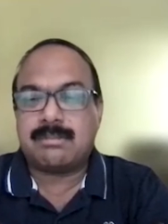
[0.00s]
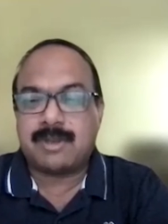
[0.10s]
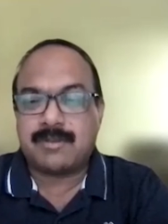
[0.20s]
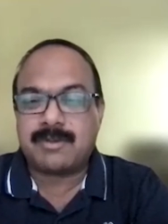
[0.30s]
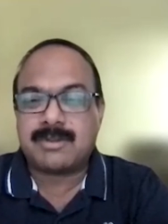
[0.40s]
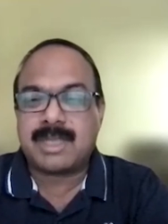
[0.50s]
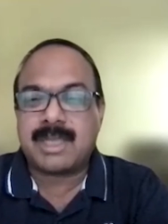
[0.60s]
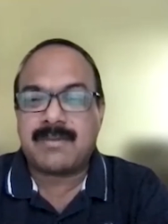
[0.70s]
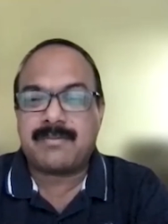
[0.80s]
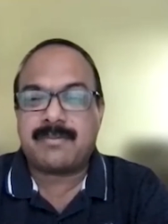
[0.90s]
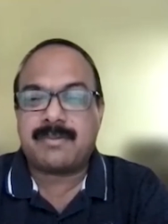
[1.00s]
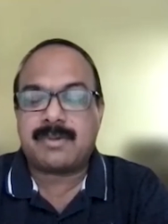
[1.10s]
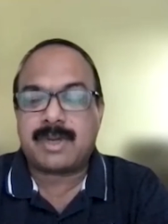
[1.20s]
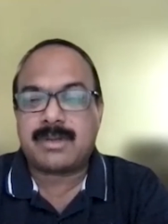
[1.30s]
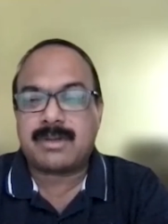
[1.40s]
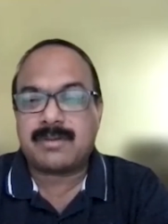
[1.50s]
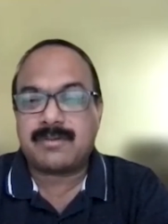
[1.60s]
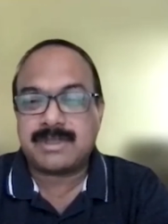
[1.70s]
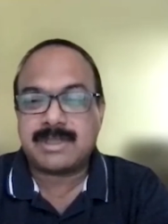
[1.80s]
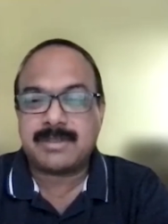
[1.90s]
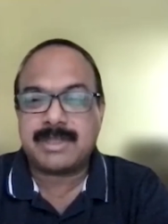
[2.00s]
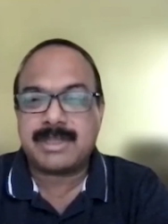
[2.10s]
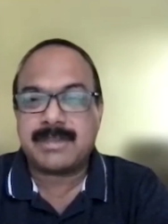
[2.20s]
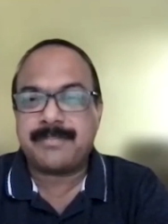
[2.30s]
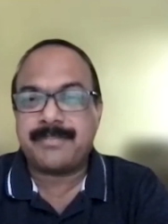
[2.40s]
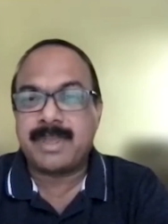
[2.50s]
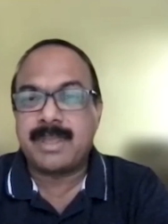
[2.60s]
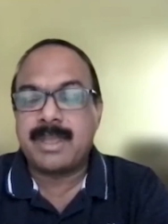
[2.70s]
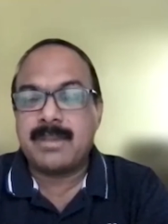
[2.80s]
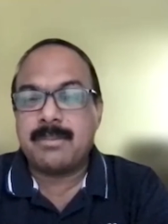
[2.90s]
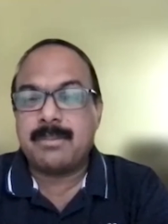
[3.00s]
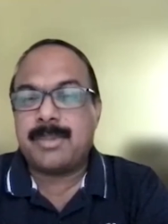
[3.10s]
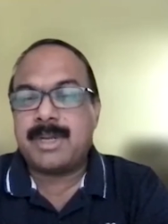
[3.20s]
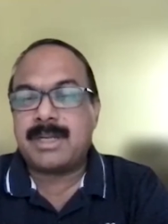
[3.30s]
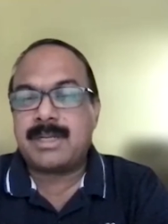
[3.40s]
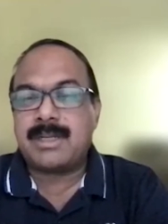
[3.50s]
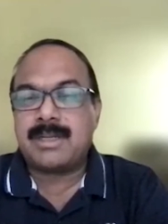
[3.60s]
of course, they have quite a lot of wisdom in them mm-hmm. but